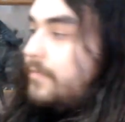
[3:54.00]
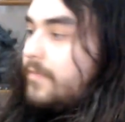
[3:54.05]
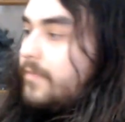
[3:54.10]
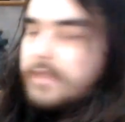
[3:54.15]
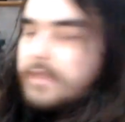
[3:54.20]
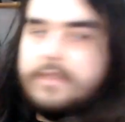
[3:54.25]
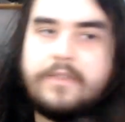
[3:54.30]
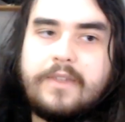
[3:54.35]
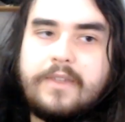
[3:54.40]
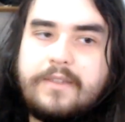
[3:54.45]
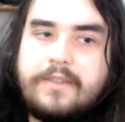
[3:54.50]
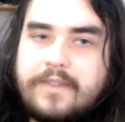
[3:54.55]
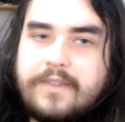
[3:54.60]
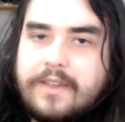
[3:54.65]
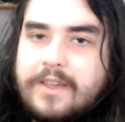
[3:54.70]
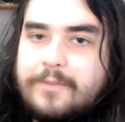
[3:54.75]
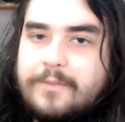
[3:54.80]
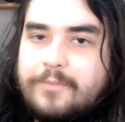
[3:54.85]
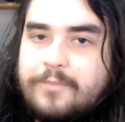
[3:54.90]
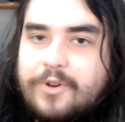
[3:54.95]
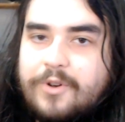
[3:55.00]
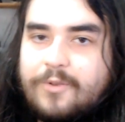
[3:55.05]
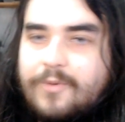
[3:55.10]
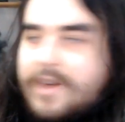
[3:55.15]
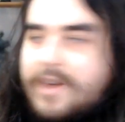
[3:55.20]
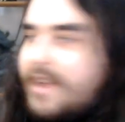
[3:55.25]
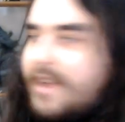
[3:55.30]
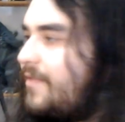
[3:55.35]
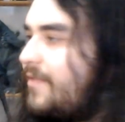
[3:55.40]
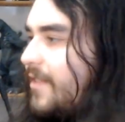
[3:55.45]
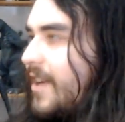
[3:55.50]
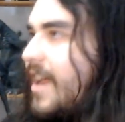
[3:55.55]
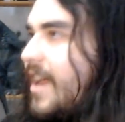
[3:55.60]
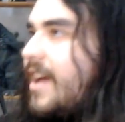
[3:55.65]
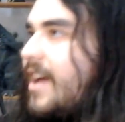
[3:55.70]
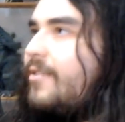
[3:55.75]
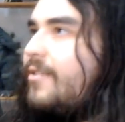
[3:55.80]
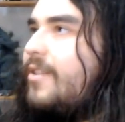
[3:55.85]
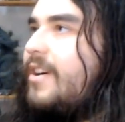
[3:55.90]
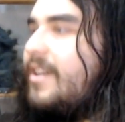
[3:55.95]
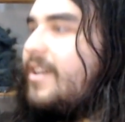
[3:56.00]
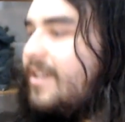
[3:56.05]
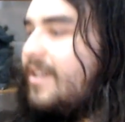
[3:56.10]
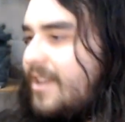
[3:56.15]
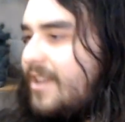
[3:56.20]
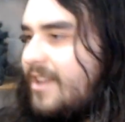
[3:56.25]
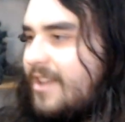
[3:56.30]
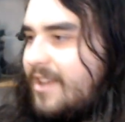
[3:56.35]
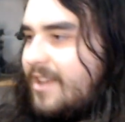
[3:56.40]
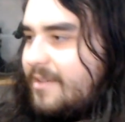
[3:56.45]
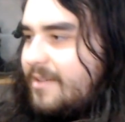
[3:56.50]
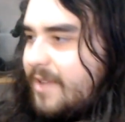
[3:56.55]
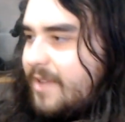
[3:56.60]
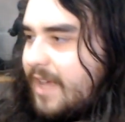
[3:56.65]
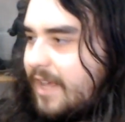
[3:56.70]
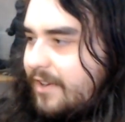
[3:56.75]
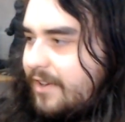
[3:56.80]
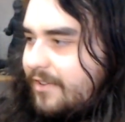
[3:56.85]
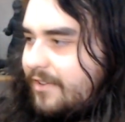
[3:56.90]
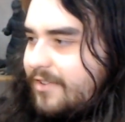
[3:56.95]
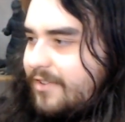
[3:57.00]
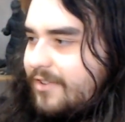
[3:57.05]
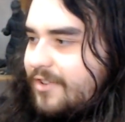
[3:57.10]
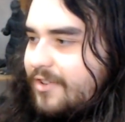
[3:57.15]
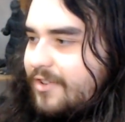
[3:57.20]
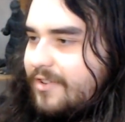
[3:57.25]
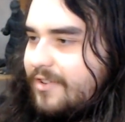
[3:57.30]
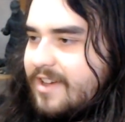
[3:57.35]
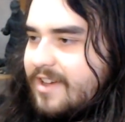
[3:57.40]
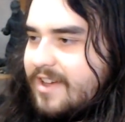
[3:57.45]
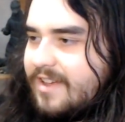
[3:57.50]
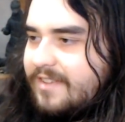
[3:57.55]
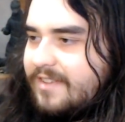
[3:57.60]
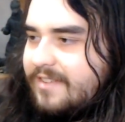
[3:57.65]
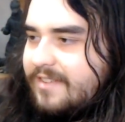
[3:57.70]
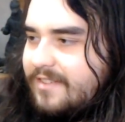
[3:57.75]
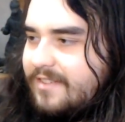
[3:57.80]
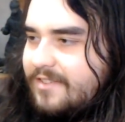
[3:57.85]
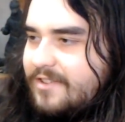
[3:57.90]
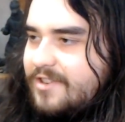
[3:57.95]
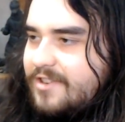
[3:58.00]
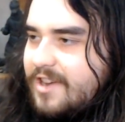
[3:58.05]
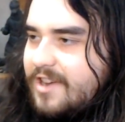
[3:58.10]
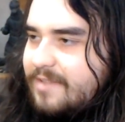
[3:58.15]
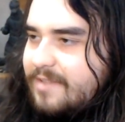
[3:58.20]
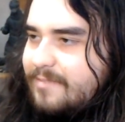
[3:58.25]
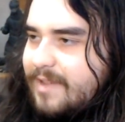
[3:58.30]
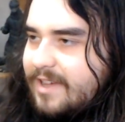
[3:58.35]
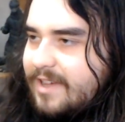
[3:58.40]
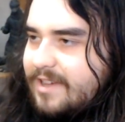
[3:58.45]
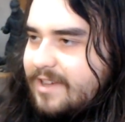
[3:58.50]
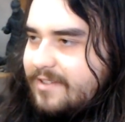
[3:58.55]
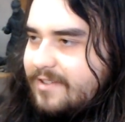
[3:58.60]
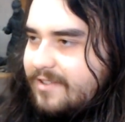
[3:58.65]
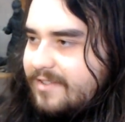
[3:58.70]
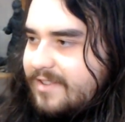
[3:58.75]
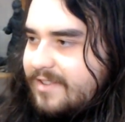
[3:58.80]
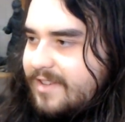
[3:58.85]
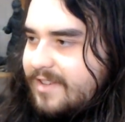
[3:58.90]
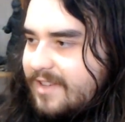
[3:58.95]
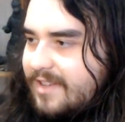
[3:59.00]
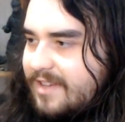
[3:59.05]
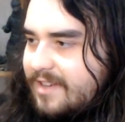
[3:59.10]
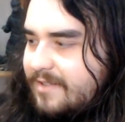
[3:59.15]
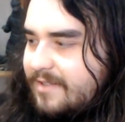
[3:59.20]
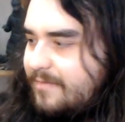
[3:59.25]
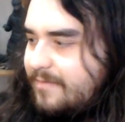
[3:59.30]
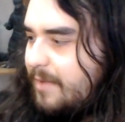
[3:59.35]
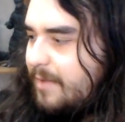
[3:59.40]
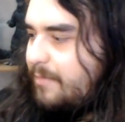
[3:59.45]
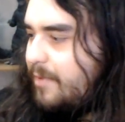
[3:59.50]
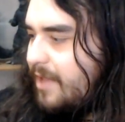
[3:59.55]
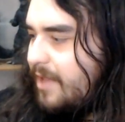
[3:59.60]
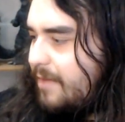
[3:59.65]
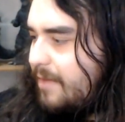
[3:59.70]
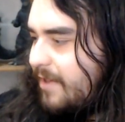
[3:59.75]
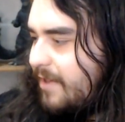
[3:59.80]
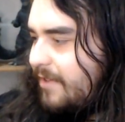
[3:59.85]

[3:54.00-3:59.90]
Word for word: This I can put away for now. But yeah, just to show you guys, Giant Mecha Godzilla, my Playmates